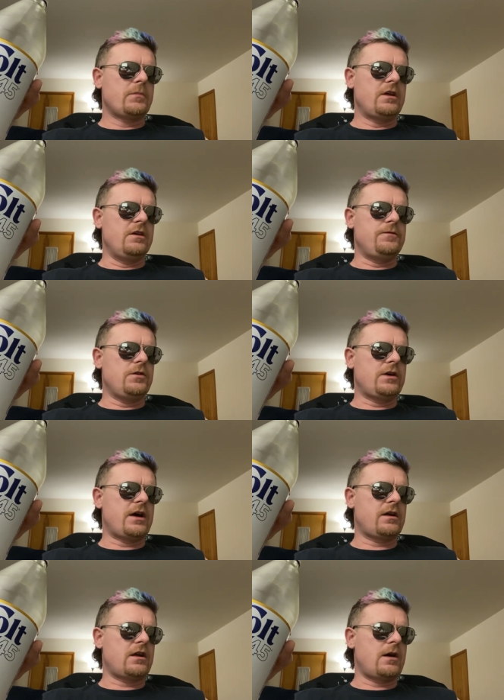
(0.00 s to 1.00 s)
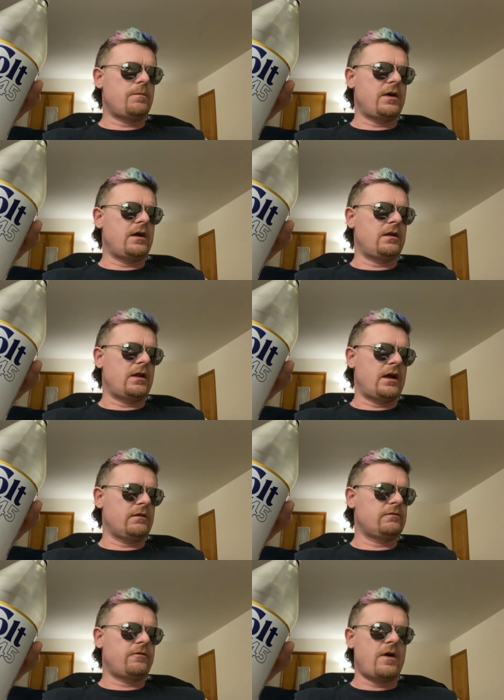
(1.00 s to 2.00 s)
if you cut it up and
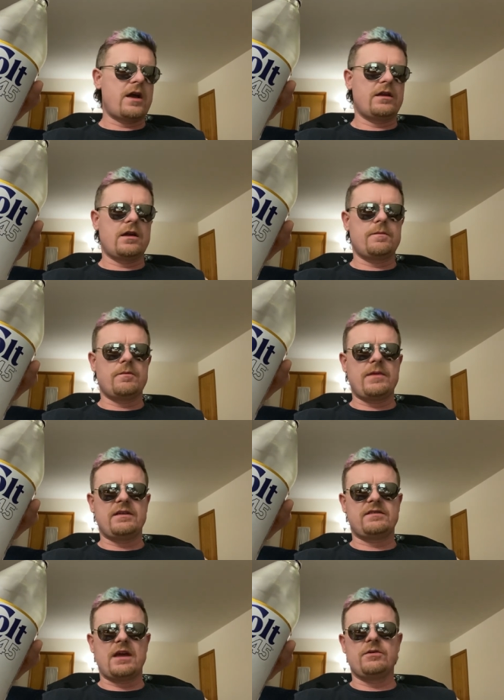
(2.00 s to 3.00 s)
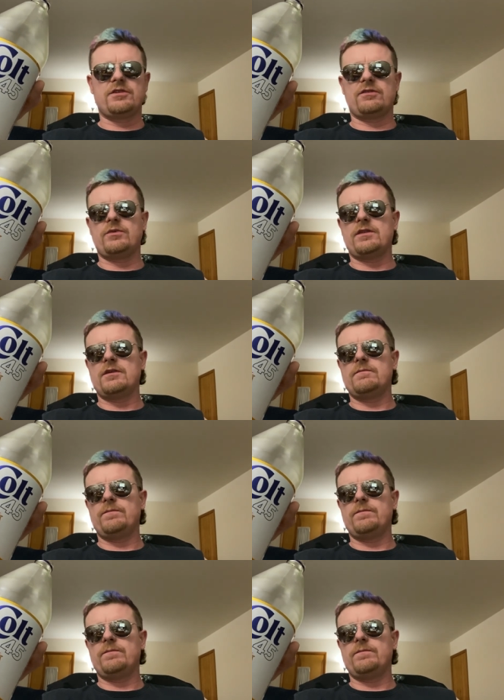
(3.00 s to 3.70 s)
like fried it up and made sandwiches with it